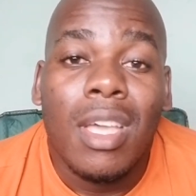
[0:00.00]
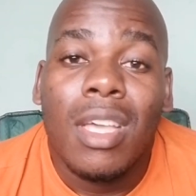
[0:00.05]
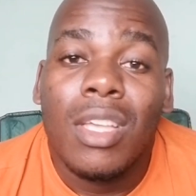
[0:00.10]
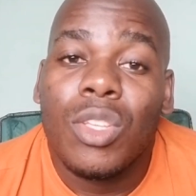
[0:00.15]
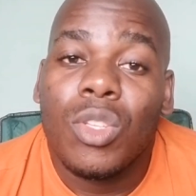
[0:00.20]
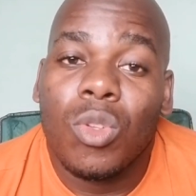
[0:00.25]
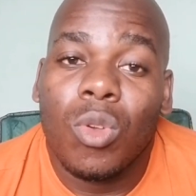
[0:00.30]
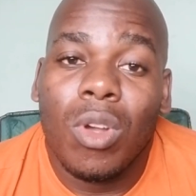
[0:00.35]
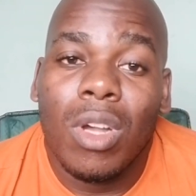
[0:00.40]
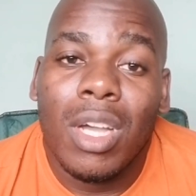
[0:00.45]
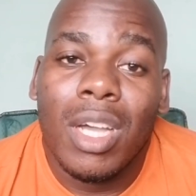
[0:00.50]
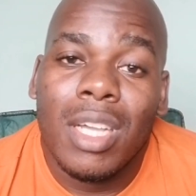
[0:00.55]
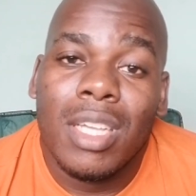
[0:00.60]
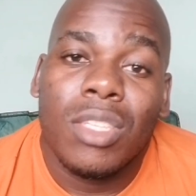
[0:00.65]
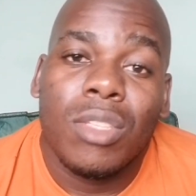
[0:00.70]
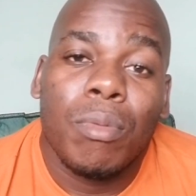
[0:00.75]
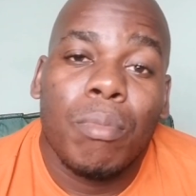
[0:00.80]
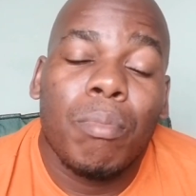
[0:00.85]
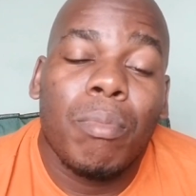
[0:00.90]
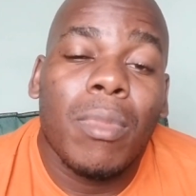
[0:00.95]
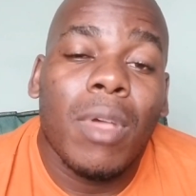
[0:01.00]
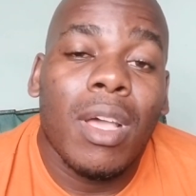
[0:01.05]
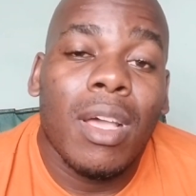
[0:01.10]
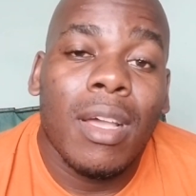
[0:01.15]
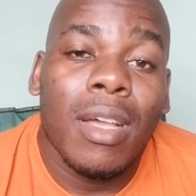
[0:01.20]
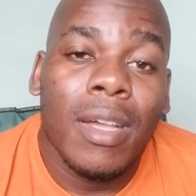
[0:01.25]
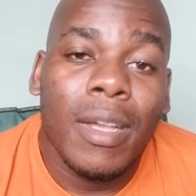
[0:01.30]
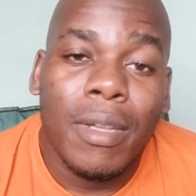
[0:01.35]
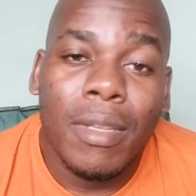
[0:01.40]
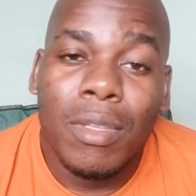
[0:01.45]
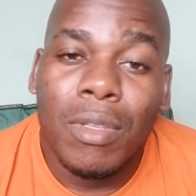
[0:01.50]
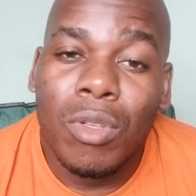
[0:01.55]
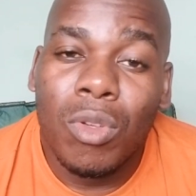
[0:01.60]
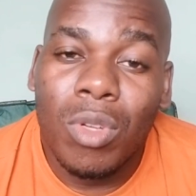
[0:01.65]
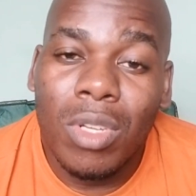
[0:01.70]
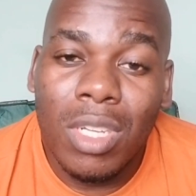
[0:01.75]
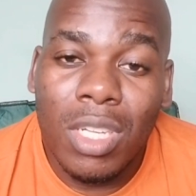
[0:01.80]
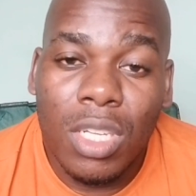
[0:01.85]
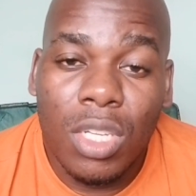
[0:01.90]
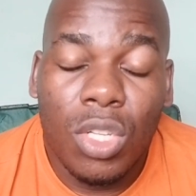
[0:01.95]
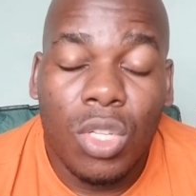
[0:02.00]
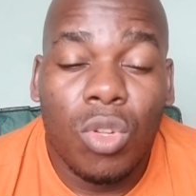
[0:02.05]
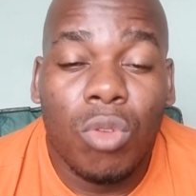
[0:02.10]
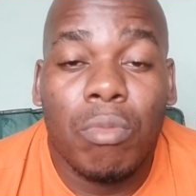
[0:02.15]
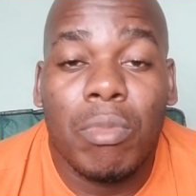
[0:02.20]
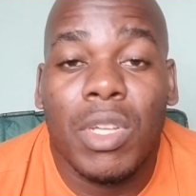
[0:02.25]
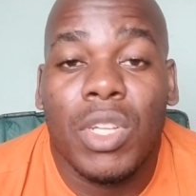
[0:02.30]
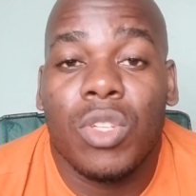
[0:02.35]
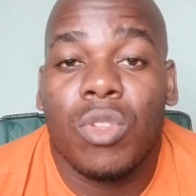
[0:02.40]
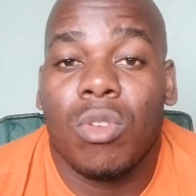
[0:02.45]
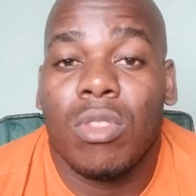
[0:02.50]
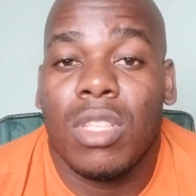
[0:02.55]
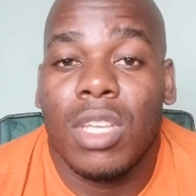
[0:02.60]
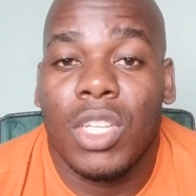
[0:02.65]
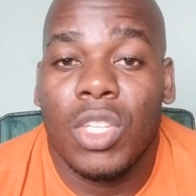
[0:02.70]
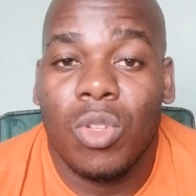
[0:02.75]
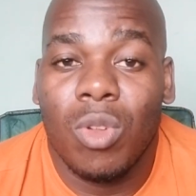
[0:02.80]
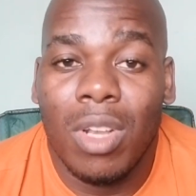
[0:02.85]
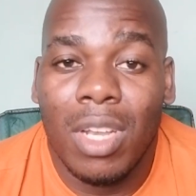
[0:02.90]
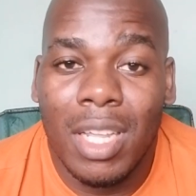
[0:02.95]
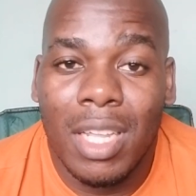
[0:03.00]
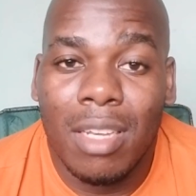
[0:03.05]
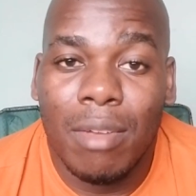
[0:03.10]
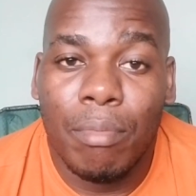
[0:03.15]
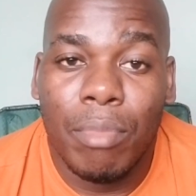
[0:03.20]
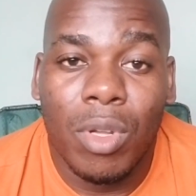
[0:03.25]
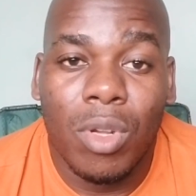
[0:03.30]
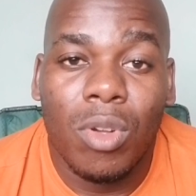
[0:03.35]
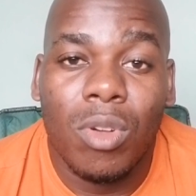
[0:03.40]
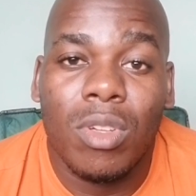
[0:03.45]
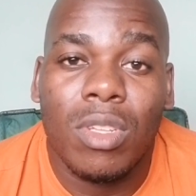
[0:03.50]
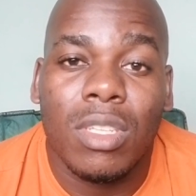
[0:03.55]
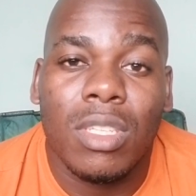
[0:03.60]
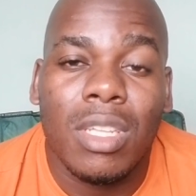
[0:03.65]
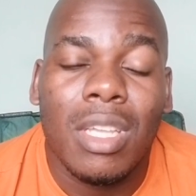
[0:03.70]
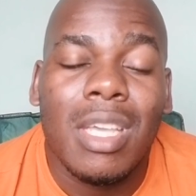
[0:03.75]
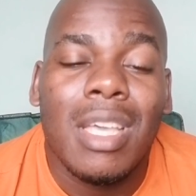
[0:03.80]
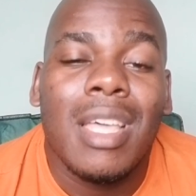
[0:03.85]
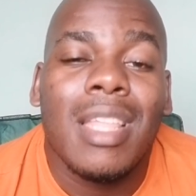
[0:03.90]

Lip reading: So guys, you need to make sure that you learn, because